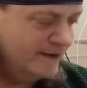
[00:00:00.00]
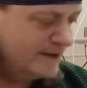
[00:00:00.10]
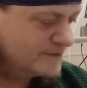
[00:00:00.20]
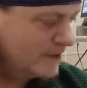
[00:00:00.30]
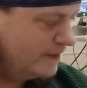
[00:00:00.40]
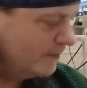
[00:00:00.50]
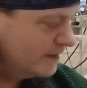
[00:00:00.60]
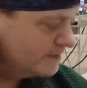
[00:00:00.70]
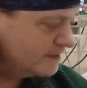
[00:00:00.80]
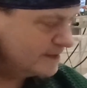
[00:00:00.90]
So
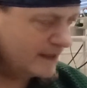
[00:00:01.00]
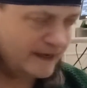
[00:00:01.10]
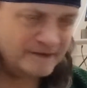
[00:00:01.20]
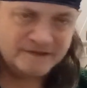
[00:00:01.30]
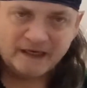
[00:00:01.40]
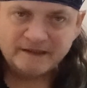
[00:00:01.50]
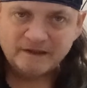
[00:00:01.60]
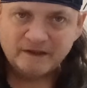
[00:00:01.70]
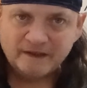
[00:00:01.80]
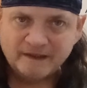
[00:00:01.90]
anyway, I was like
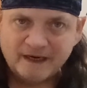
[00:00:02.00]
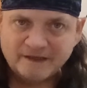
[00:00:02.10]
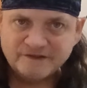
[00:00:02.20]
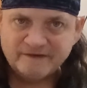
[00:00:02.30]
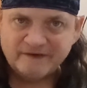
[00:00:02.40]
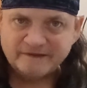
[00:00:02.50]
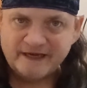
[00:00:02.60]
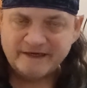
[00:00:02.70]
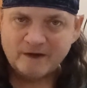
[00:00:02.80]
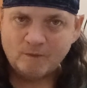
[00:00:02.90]
looking at a lot of stuff like that
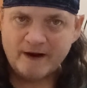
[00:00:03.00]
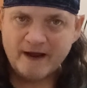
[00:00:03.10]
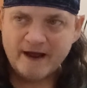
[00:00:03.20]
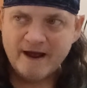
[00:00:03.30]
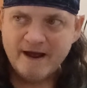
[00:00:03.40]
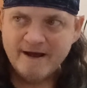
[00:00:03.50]
in that way,